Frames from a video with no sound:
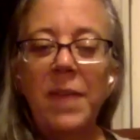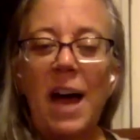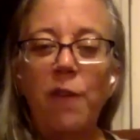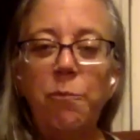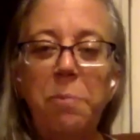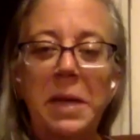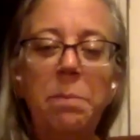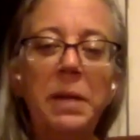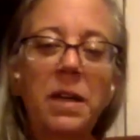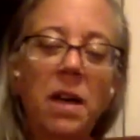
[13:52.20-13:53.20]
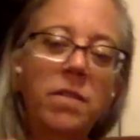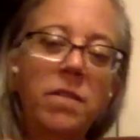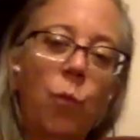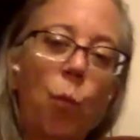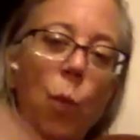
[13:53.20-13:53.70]
have been because
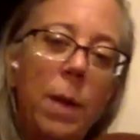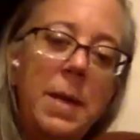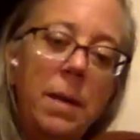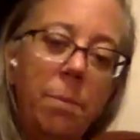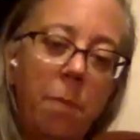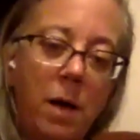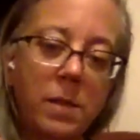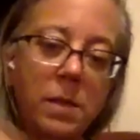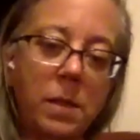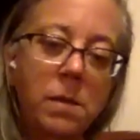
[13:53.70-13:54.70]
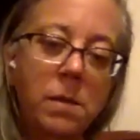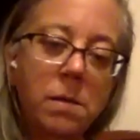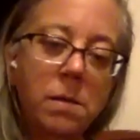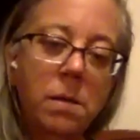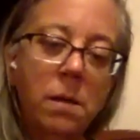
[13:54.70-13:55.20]
of women
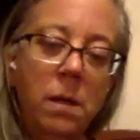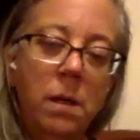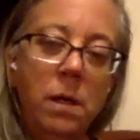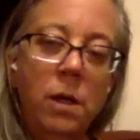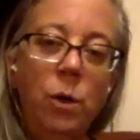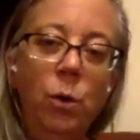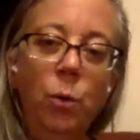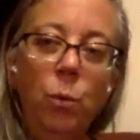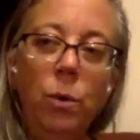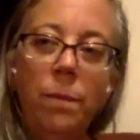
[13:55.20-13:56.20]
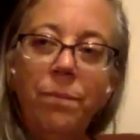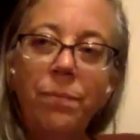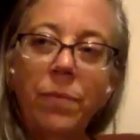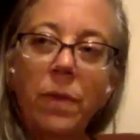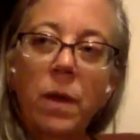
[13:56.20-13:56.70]
bosses who
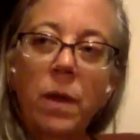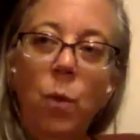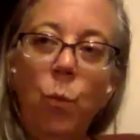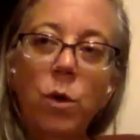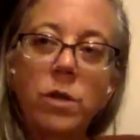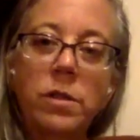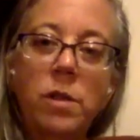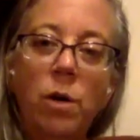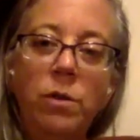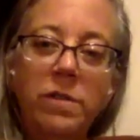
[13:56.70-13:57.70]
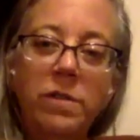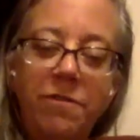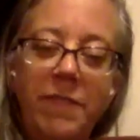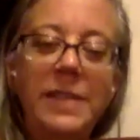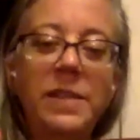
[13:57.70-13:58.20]
were so
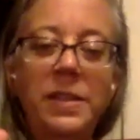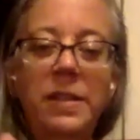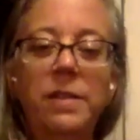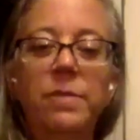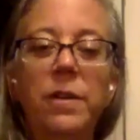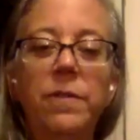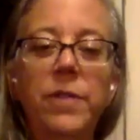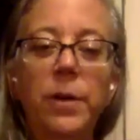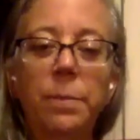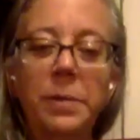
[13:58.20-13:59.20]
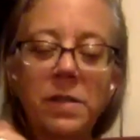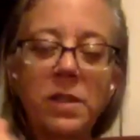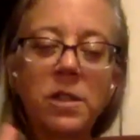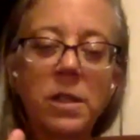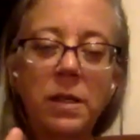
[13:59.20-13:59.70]
defensive of their
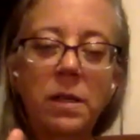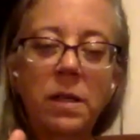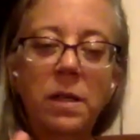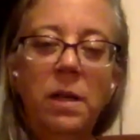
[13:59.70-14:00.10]
position